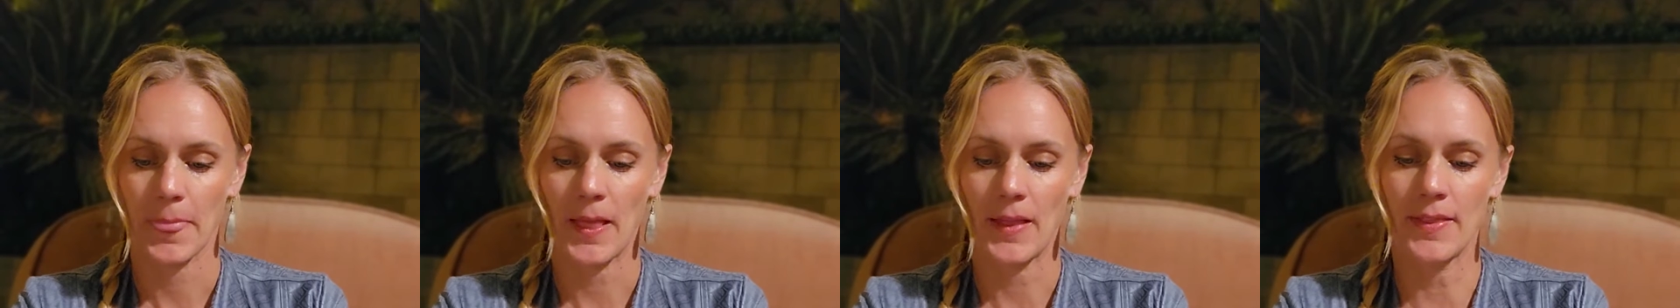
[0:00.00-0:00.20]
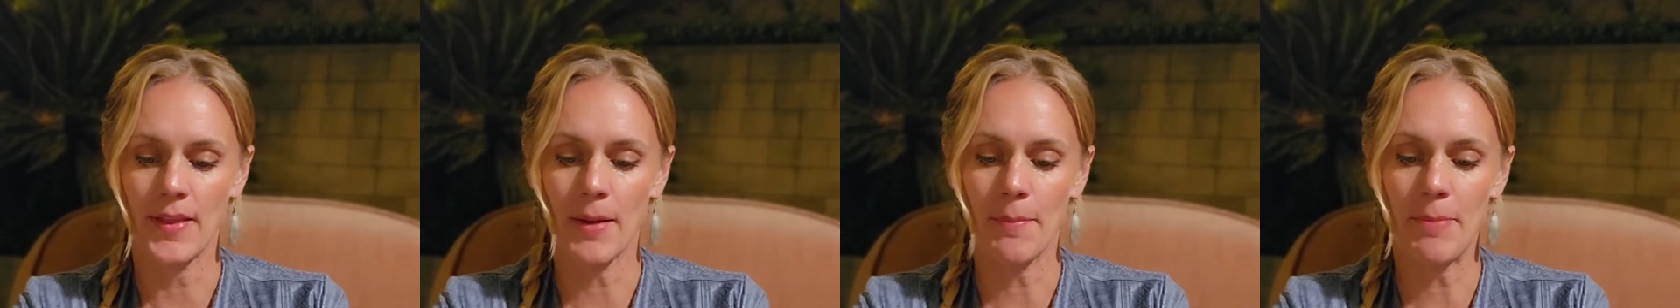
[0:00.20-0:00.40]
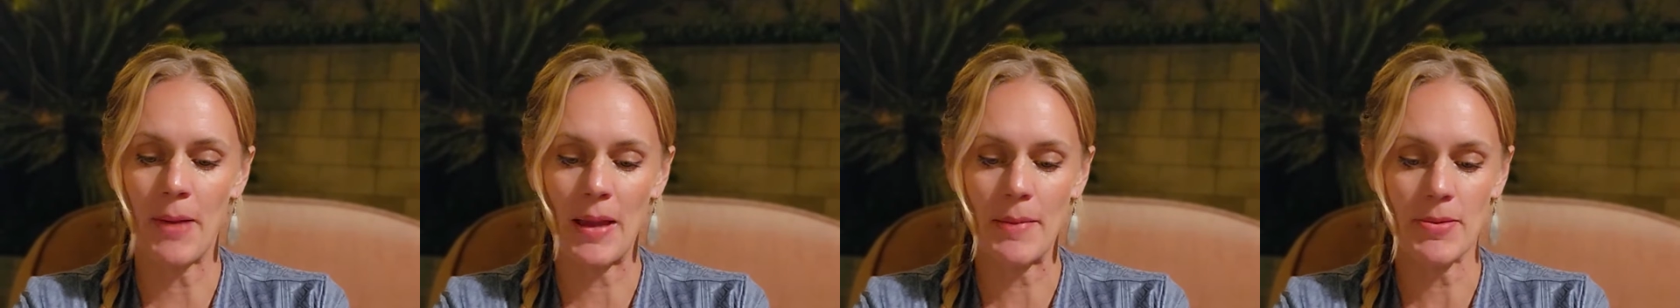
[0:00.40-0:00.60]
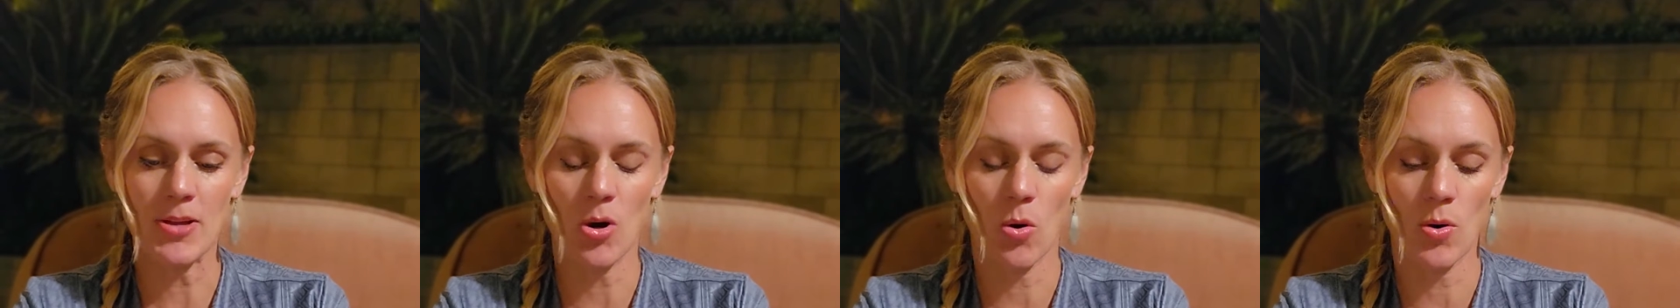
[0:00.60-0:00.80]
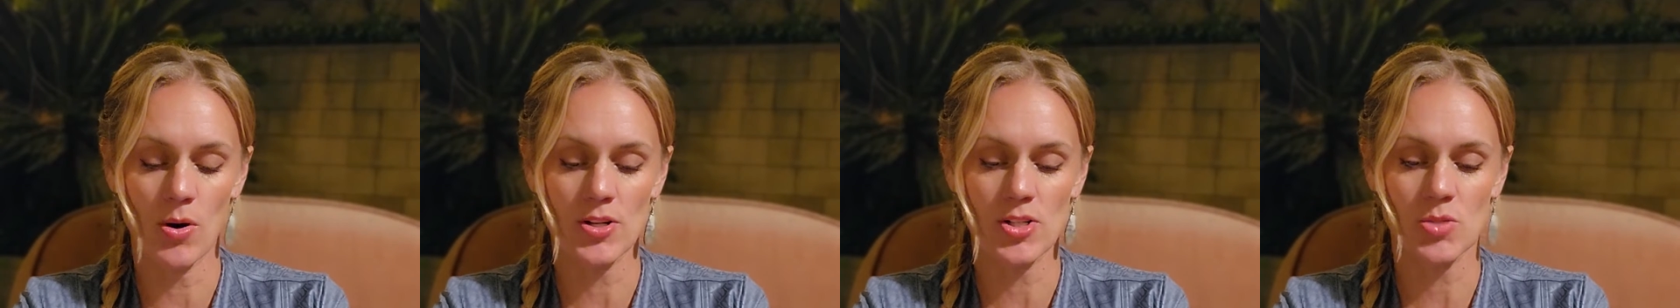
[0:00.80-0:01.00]
The baby
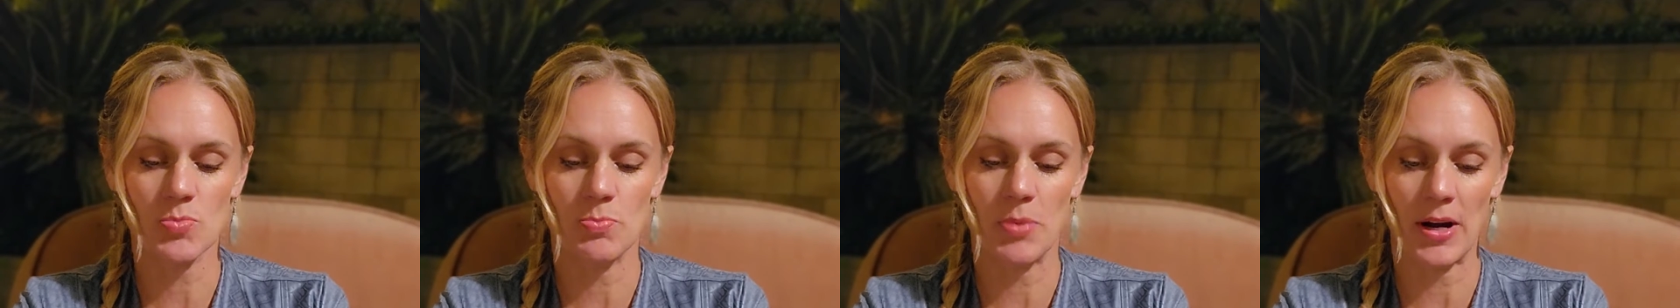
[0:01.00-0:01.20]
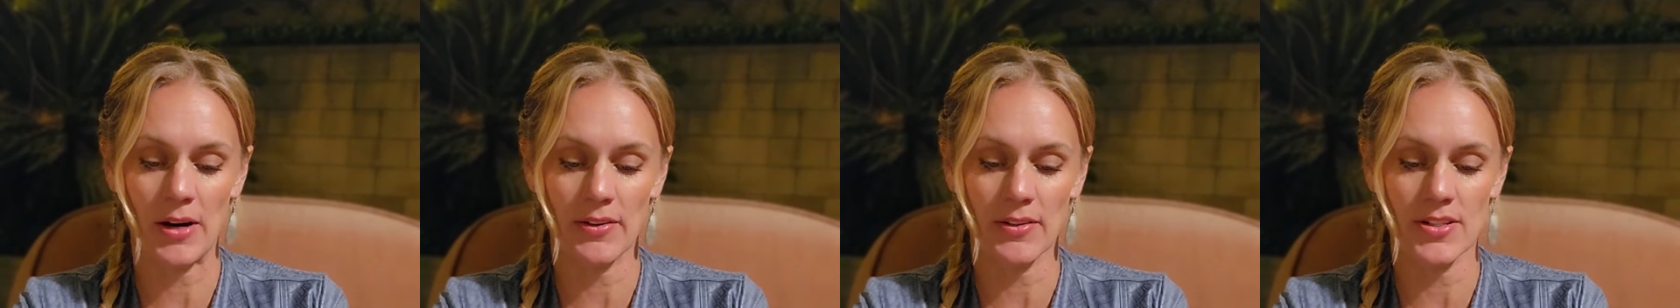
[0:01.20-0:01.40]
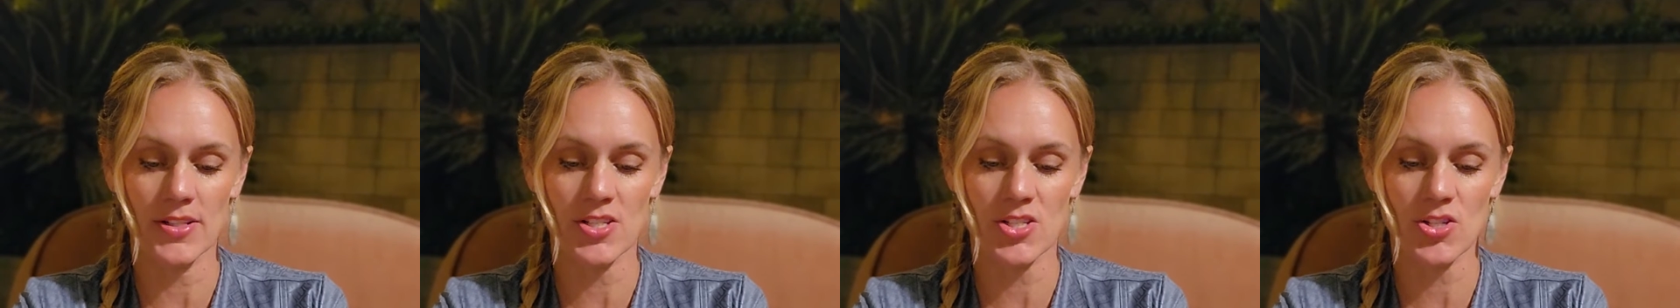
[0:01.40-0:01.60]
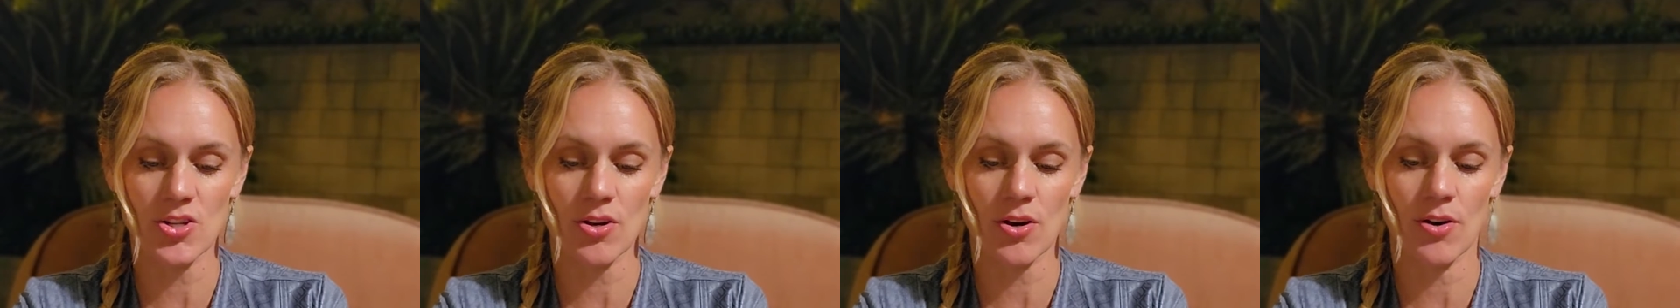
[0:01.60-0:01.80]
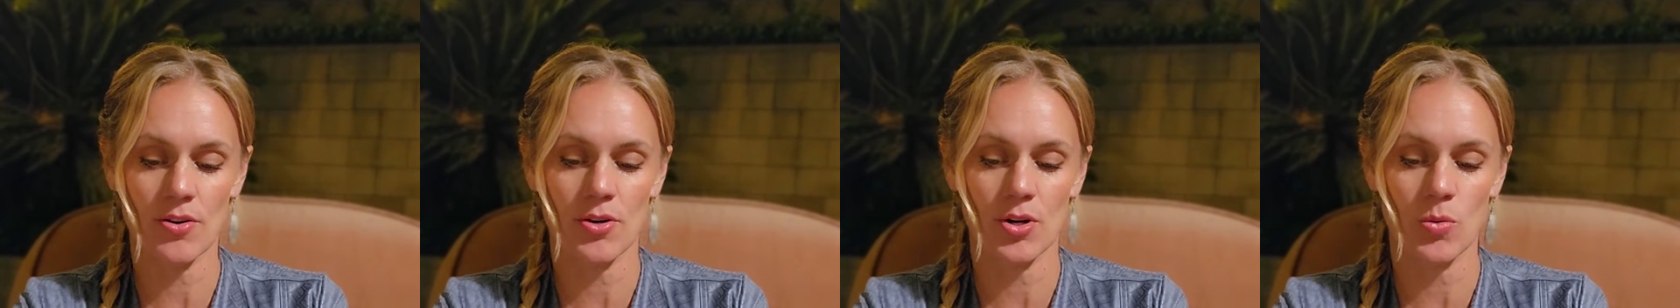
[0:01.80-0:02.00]
horse barely
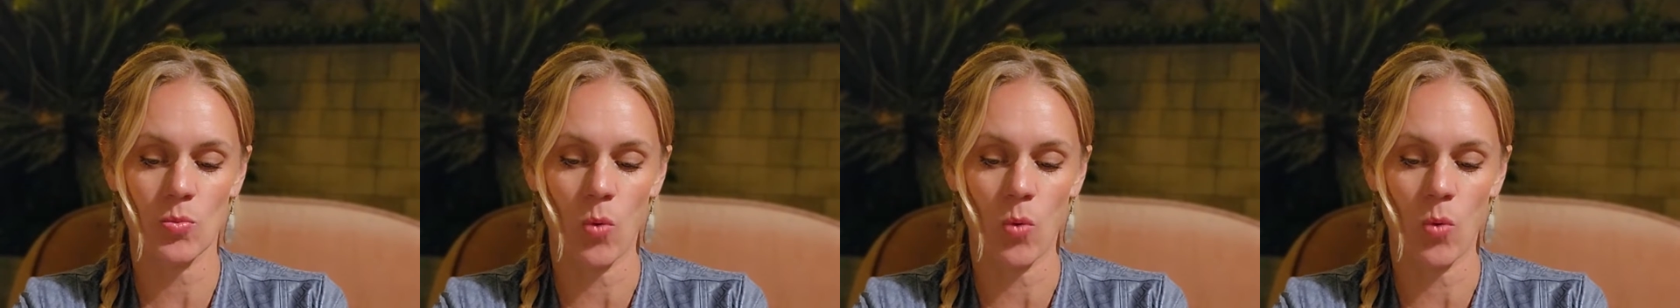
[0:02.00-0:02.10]
stood on her